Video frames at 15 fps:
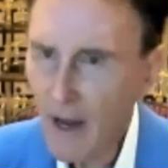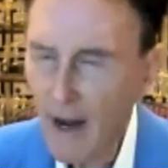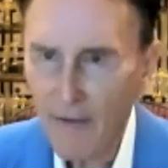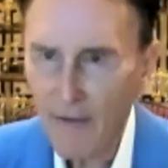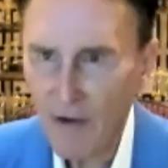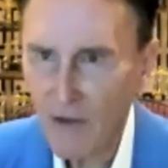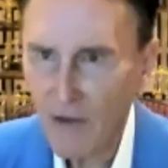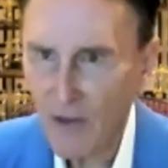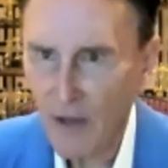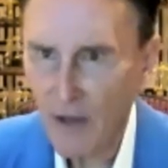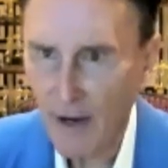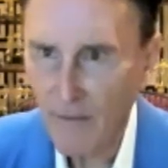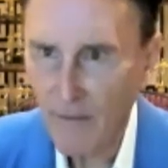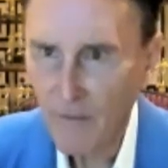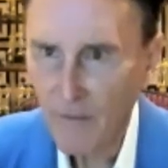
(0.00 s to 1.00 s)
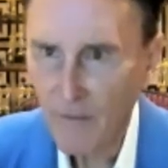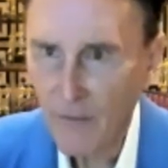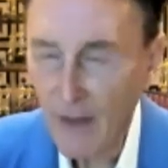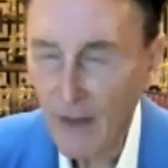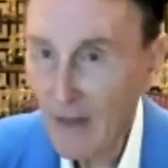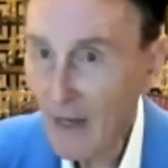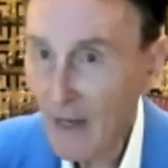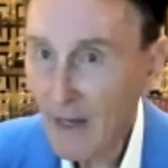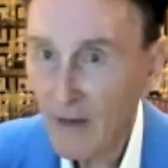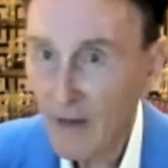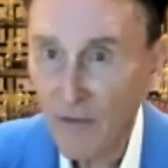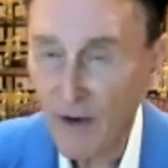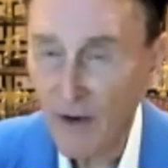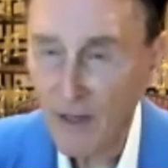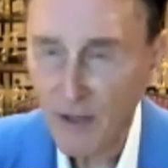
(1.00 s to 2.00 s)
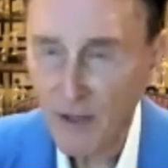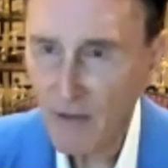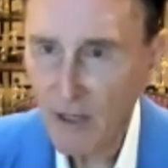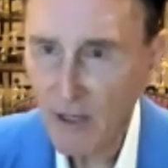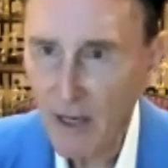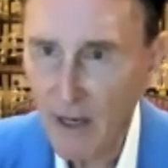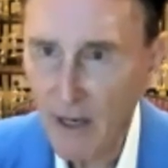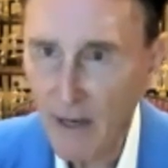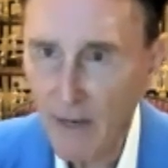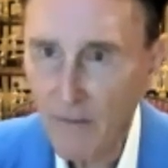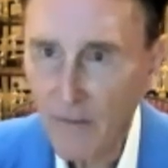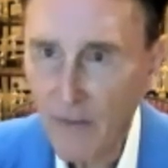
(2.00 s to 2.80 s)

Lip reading: everything. And they like it fresh every day.